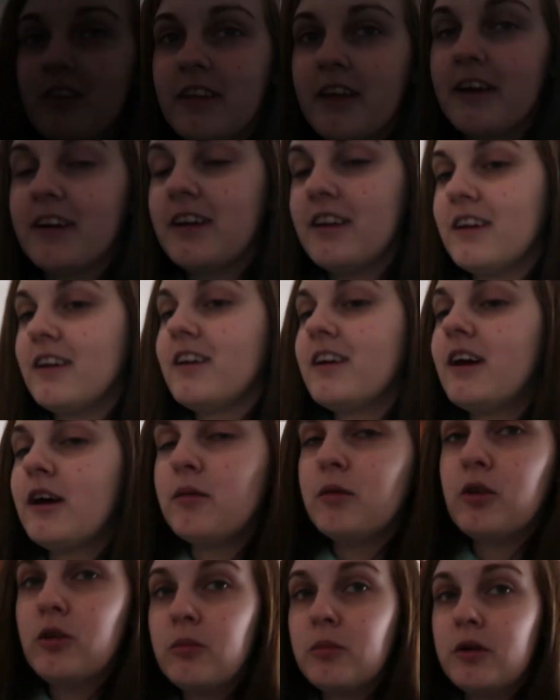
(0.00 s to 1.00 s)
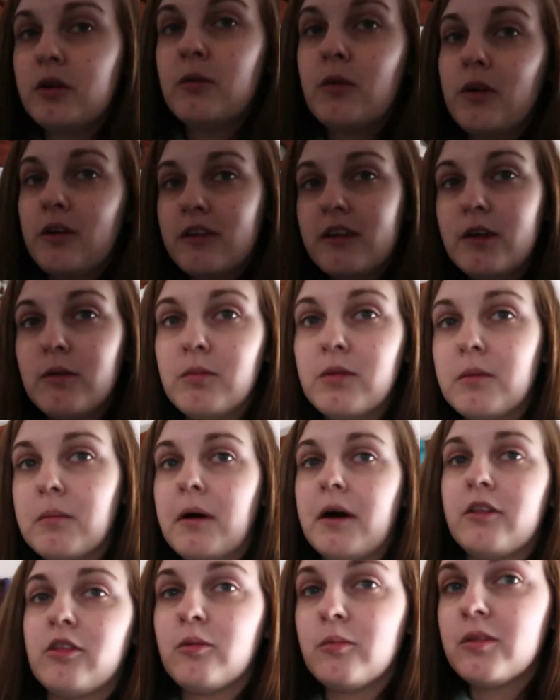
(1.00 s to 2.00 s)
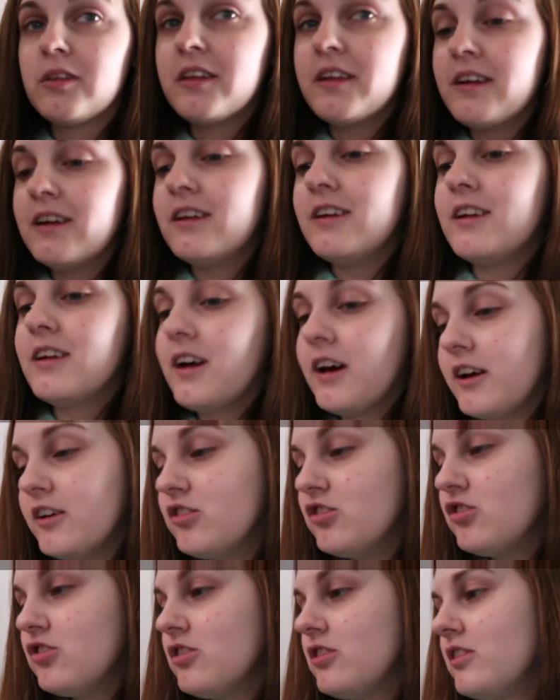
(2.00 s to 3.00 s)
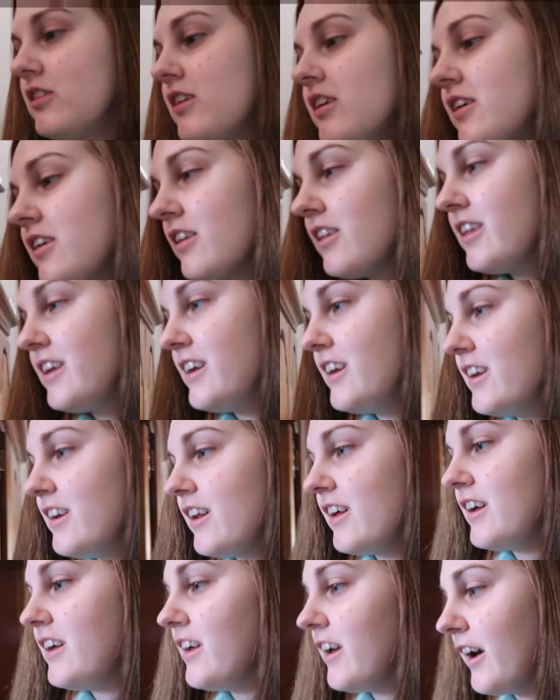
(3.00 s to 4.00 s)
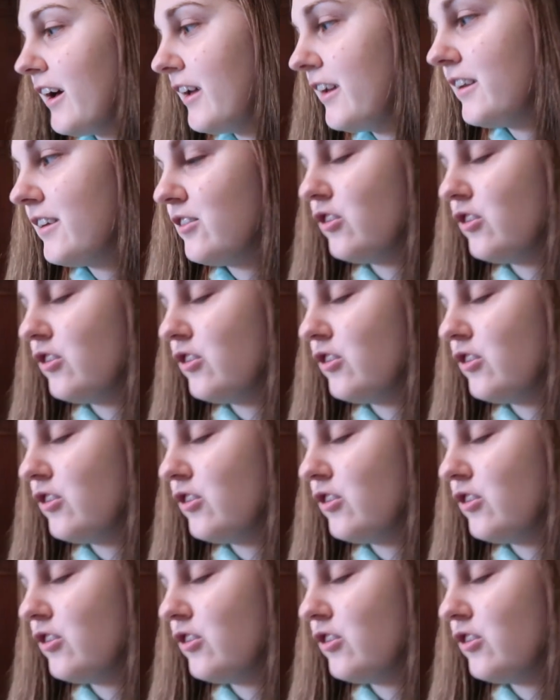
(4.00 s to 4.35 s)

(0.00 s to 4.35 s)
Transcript: the lighting. I've been doing pretty well of keeping the bathroom clean. I should clean it again,